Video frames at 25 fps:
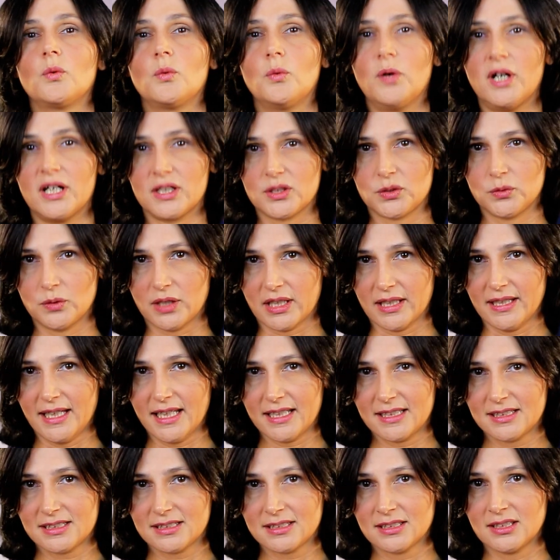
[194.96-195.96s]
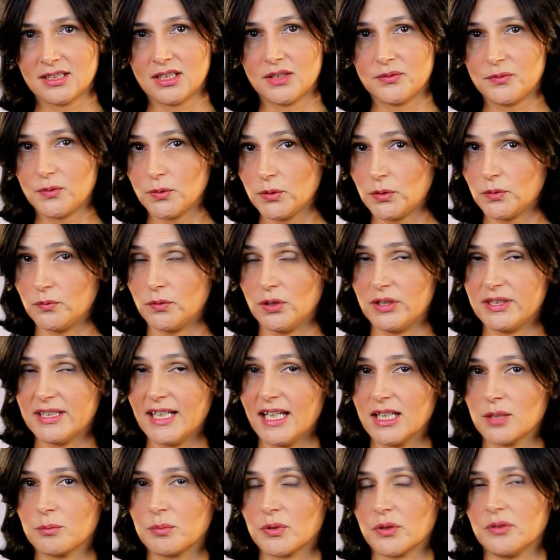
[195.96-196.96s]
where to connect the
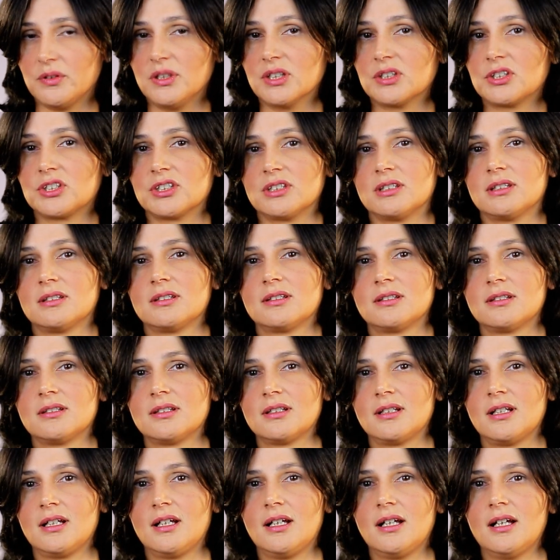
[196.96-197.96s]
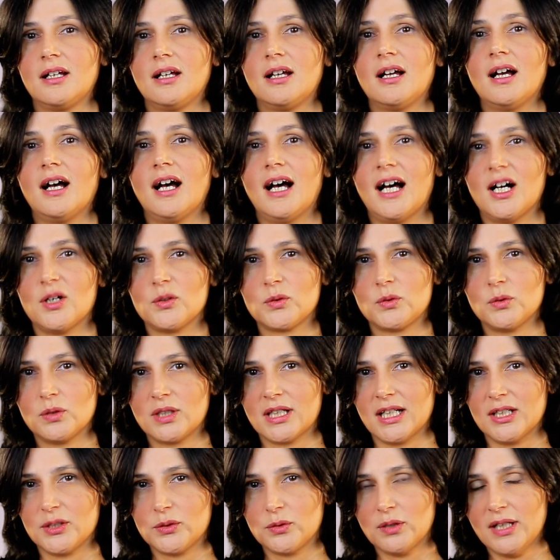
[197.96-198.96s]
photovoltaic production how to
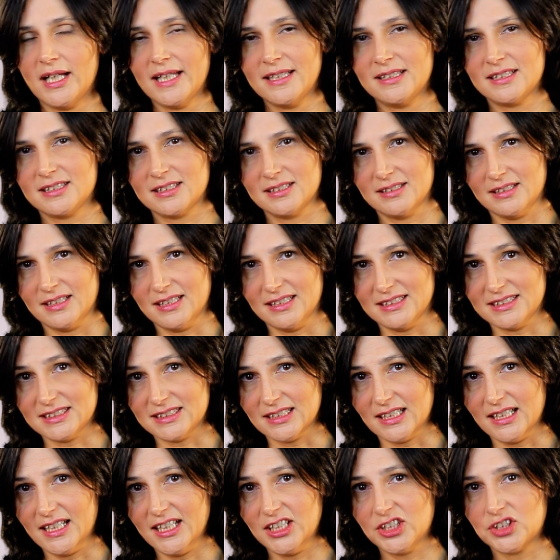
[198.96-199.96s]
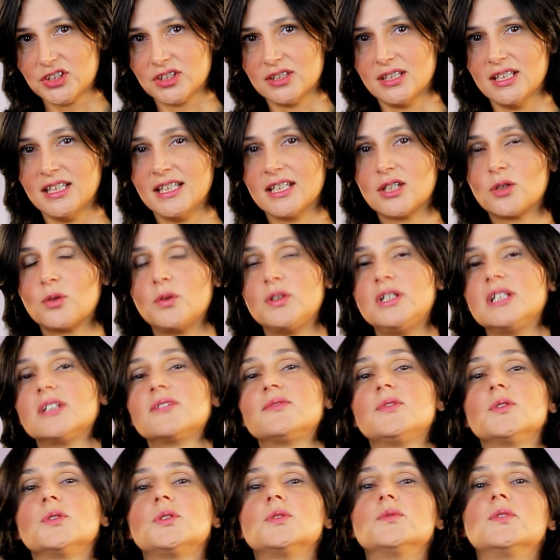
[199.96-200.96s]
calculate the installation, including
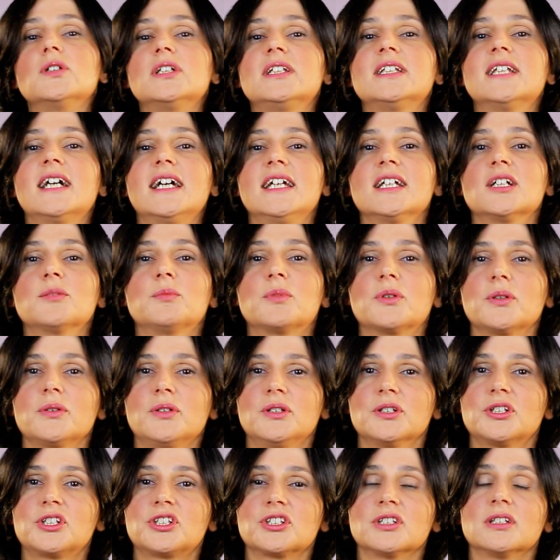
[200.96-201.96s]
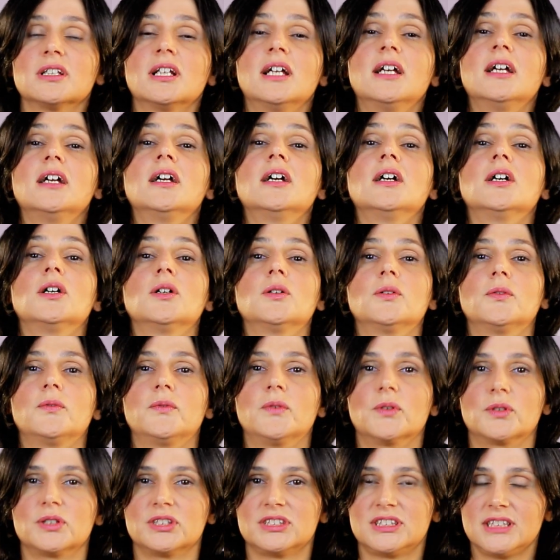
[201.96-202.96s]
photovoltaic production
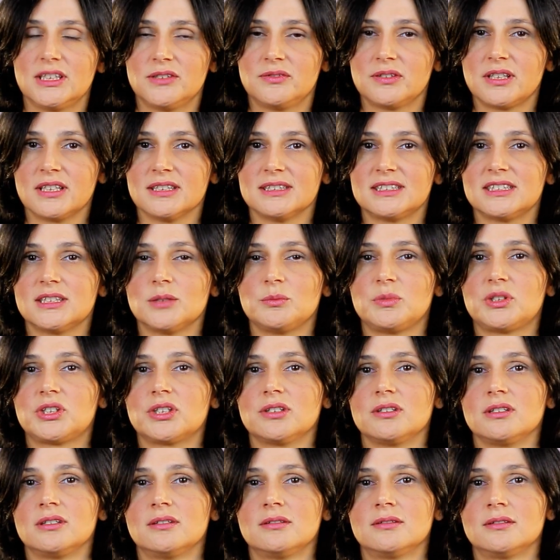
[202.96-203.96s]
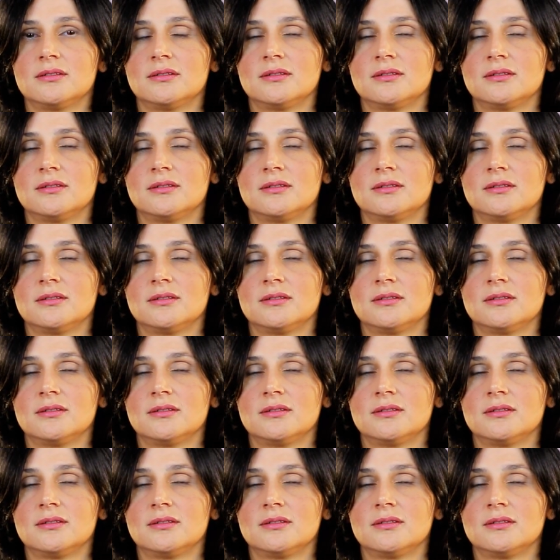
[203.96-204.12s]
for self-consumption,